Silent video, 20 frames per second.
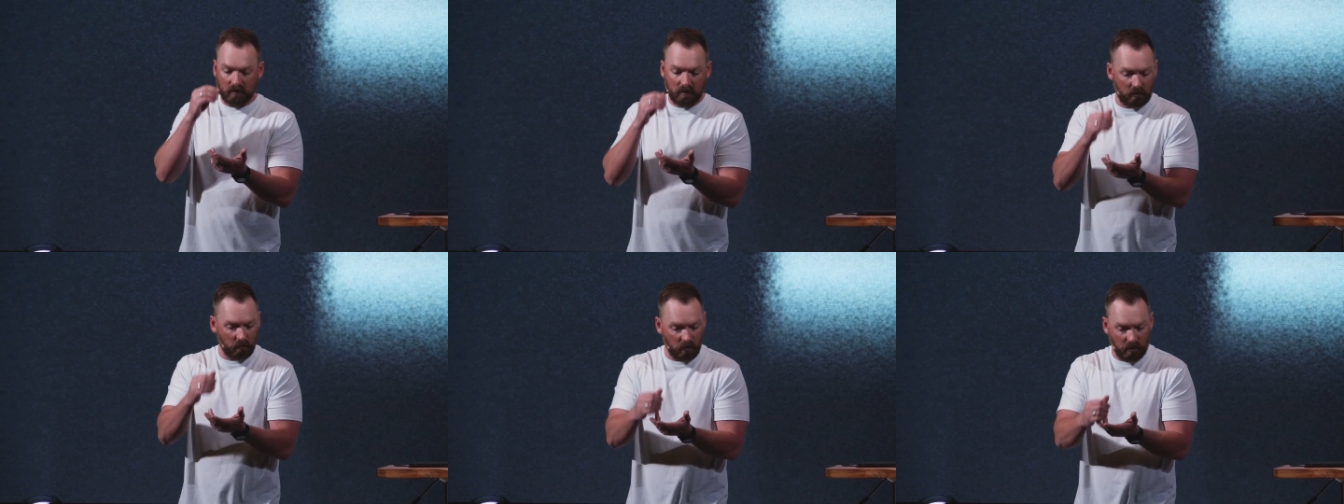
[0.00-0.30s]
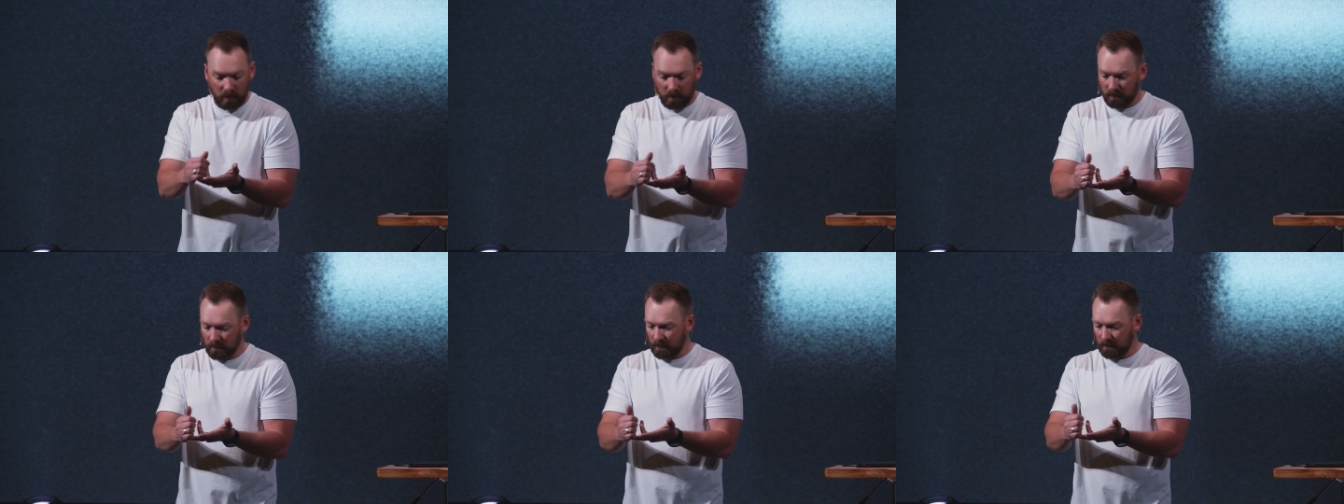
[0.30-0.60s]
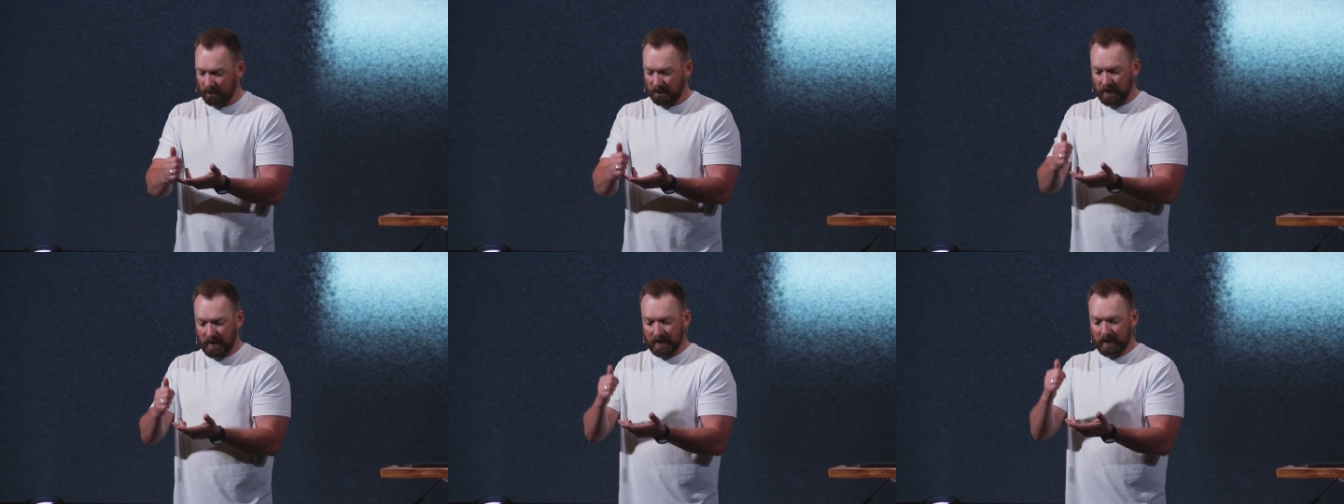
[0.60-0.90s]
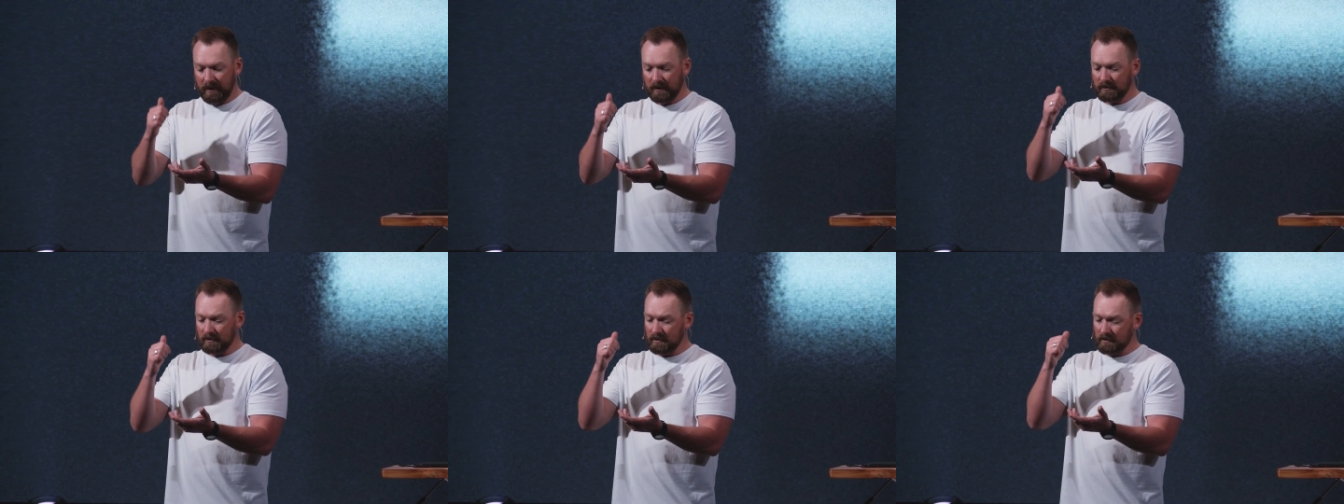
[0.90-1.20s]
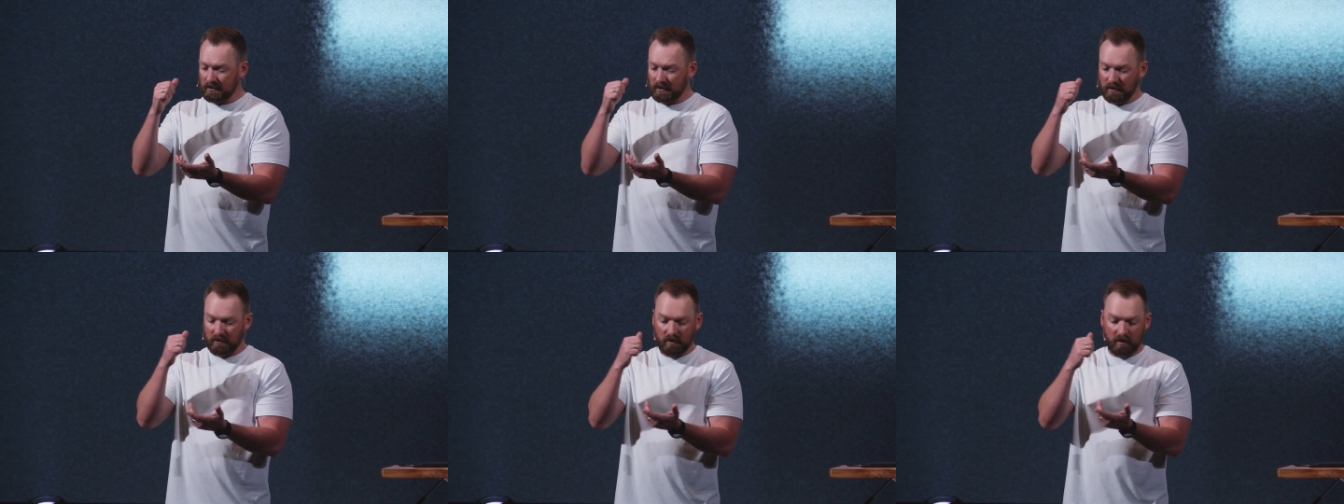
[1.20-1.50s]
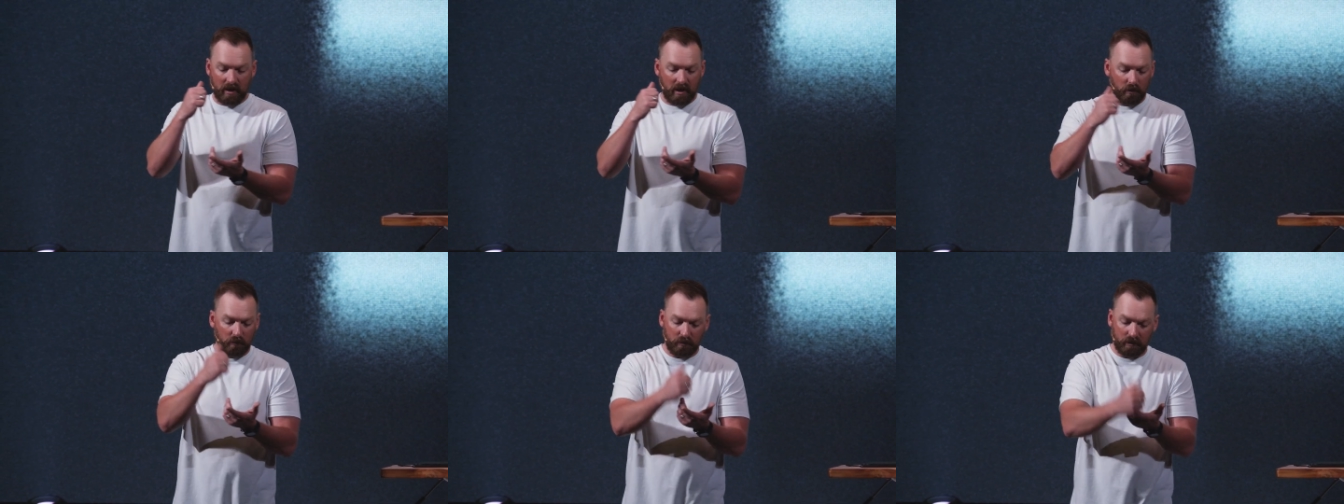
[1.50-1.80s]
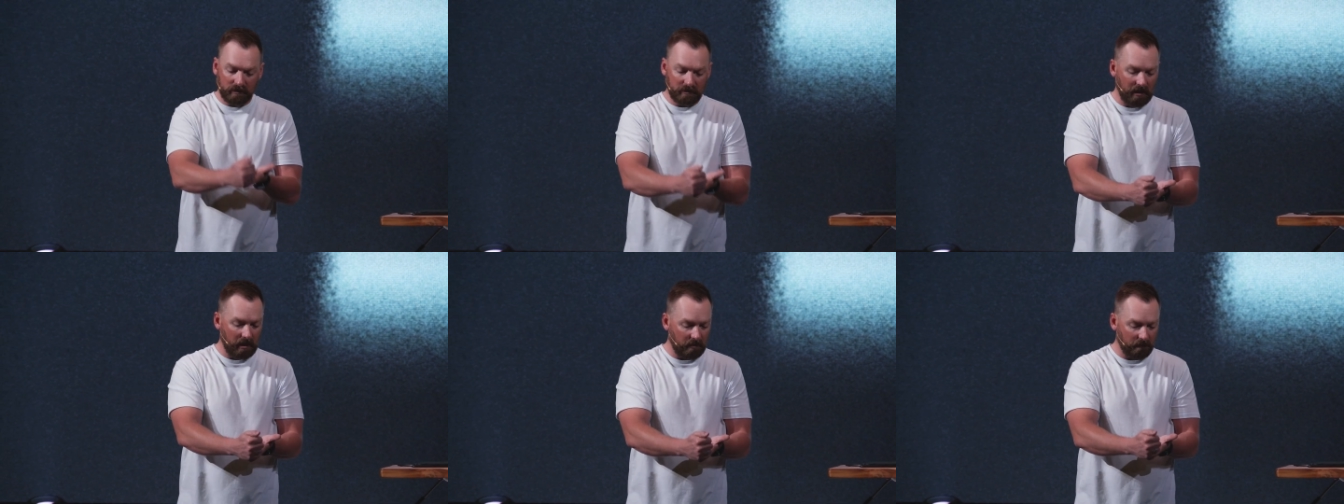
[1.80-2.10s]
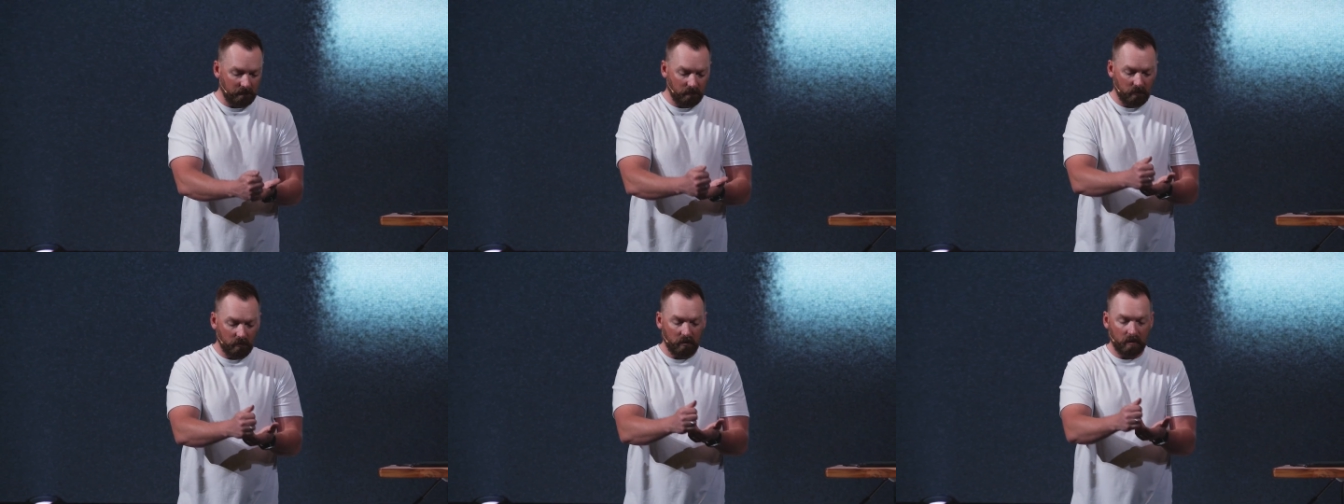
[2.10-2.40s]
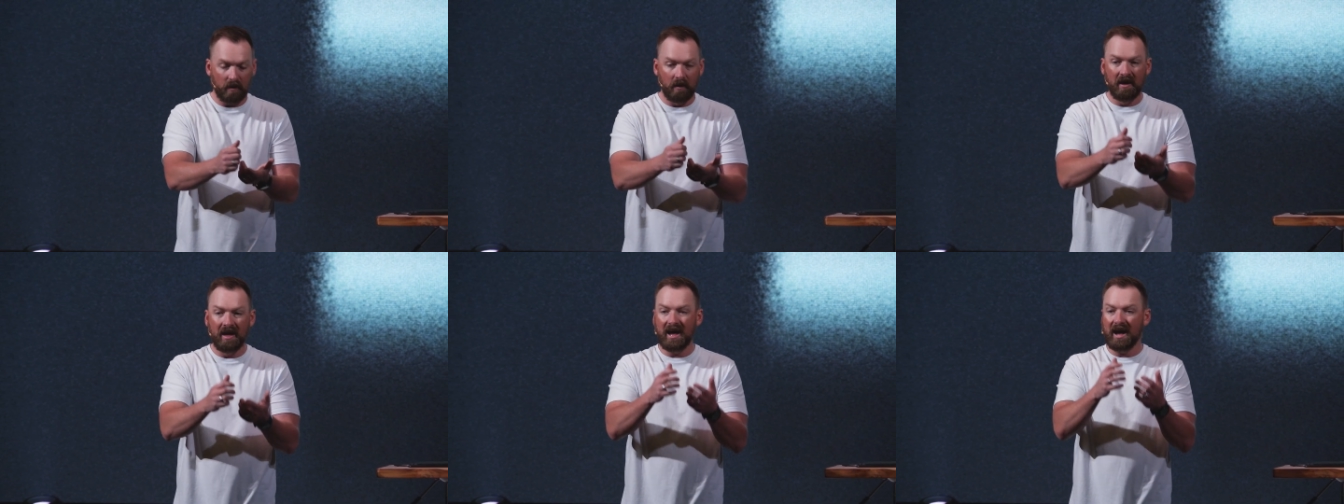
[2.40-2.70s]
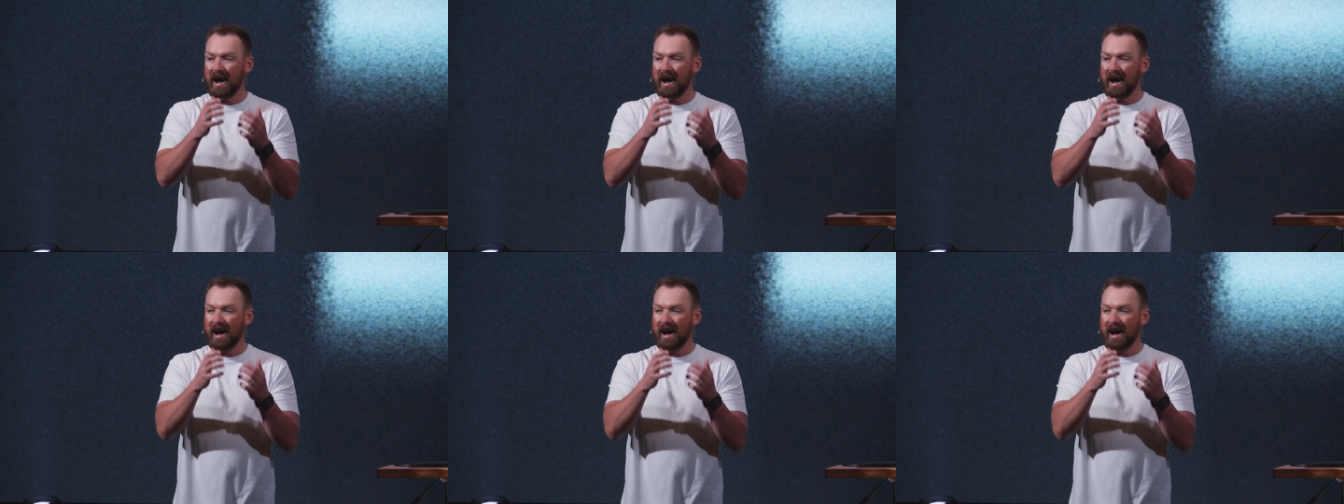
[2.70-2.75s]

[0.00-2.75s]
done well with your finances and your health is out of order.